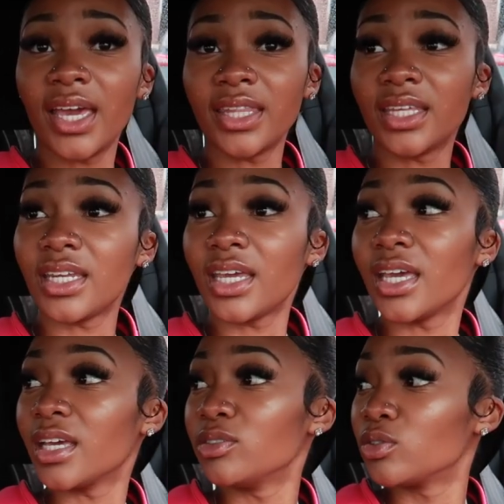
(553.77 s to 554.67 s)
and then
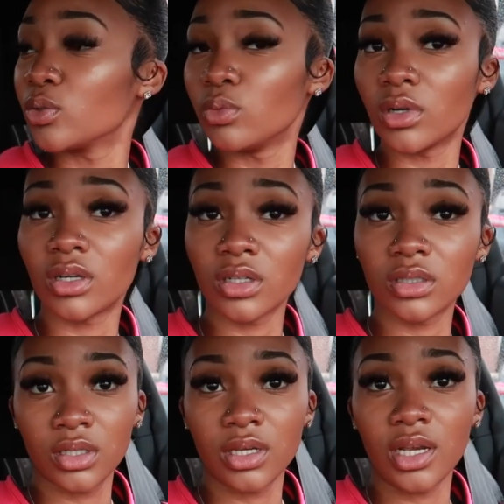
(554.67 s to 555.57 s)
head to work
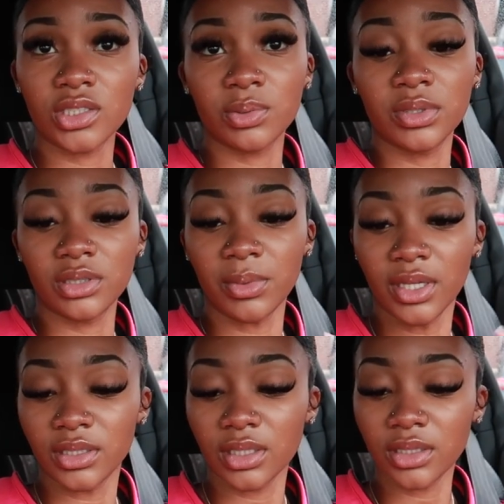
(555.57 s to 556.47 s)
i just put some
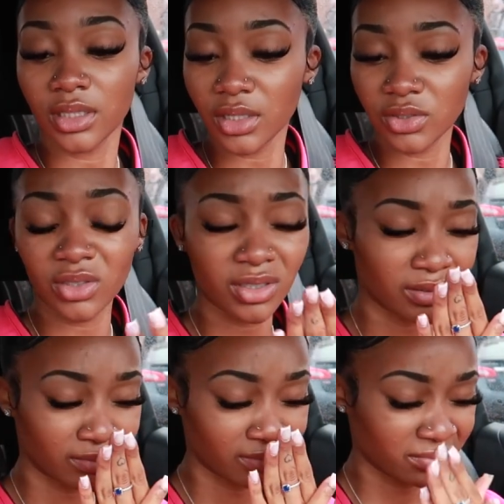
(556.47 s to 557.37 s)
hand sanitizer
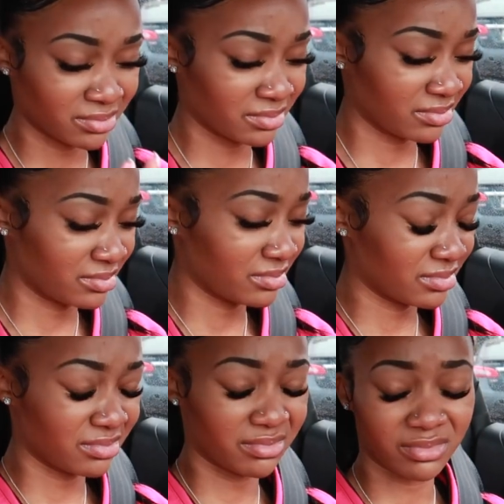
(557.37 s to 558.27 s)
on
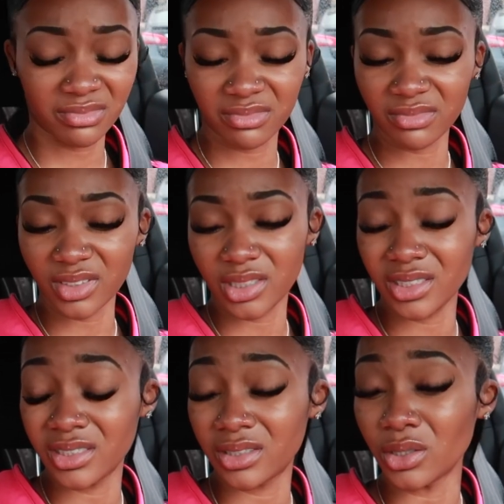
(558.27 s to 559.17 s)

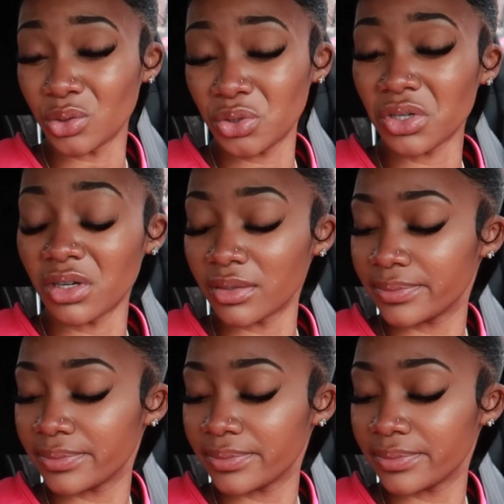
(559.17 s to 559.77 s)
shit's so strong